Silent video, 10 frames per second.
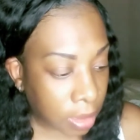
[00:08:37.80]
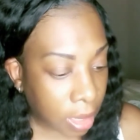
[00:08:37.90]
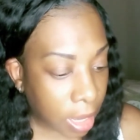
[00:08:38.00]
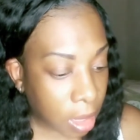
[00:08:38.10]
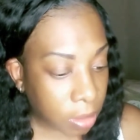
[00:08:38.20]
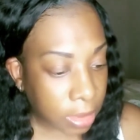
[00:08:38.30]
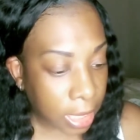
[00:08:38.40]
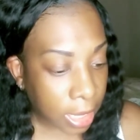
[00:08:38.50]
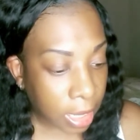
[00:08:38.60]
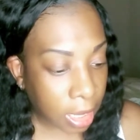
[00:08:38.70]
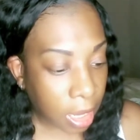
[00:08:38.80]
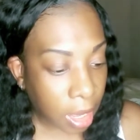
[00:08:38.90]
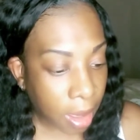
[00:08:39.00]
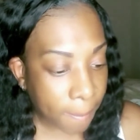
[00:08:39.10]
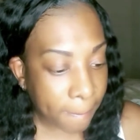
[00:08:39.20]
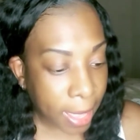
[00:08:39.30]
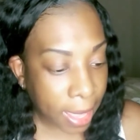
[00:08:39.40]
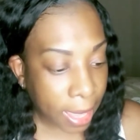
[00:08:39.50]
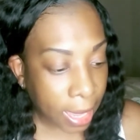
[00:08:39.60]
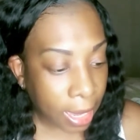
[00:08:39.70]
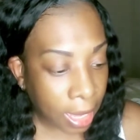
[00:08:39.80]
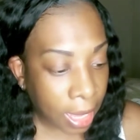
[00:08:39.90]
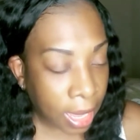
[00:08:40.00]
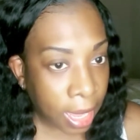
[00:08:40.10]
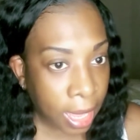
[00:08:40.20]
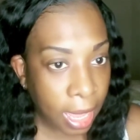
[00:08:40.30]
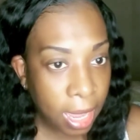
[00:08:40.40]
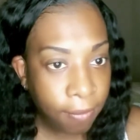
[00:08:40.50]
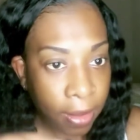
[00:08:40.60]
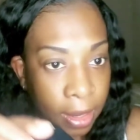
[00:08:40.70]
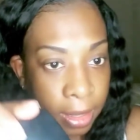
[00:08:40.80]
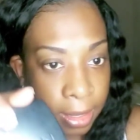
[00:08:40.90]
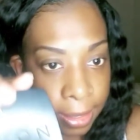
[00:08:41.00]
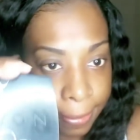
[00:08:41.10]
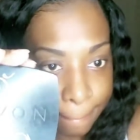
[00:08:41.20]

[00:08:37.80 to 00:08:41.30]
I'll take my Avon kit